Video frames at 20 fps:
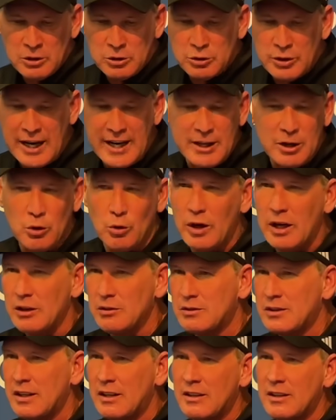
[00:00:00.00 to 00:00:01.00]
tried to go
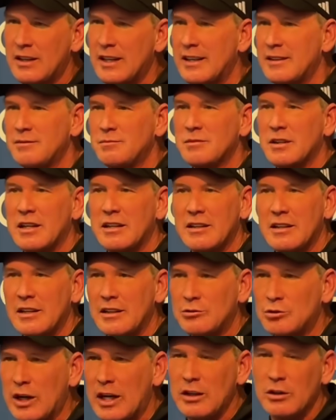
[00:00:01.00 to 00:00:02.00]
out there.
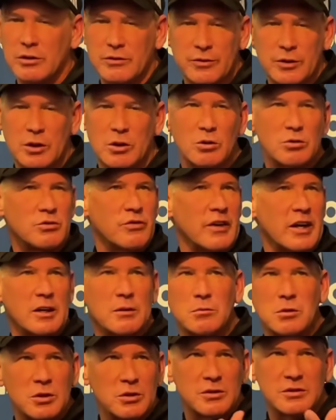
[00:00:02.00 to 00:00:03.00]
I tried to look for Coach
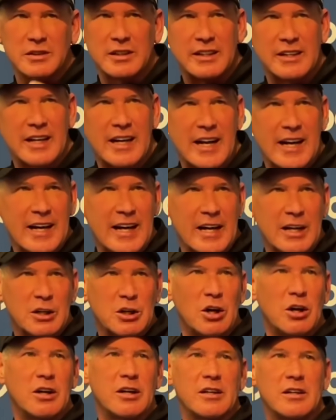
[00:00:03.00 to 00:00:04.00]
Venables, and then I got
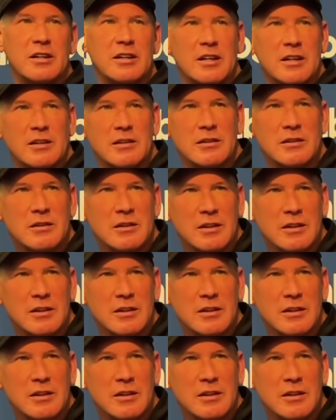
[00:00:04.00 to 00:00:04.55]
caught in a